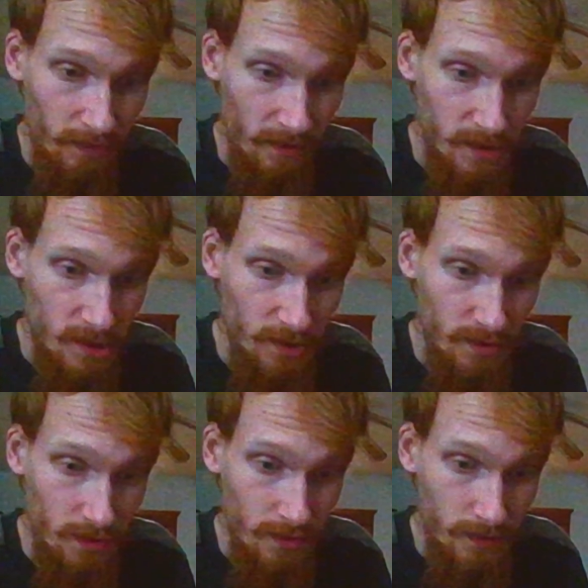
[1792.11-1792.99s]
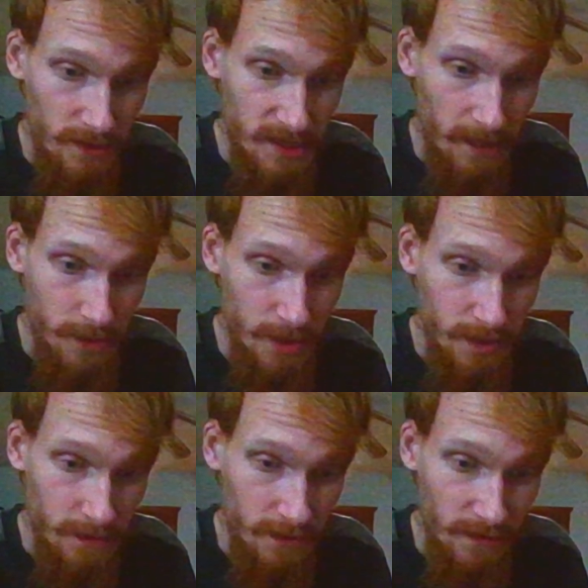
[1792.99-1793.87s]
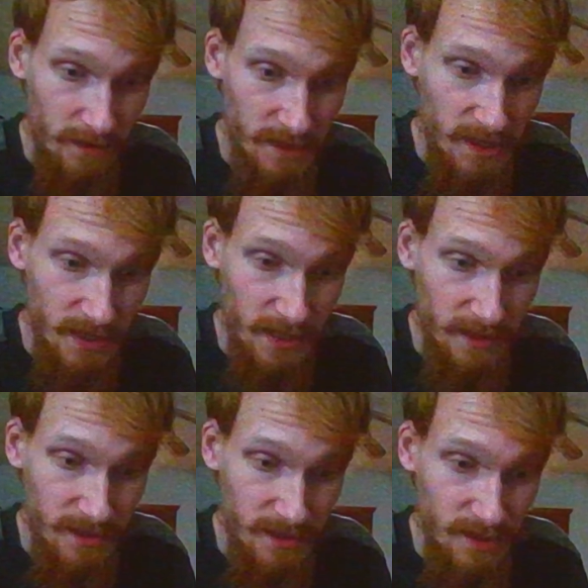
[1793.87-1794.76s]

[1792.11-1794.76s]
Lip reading: 2 receptions for 13 yards,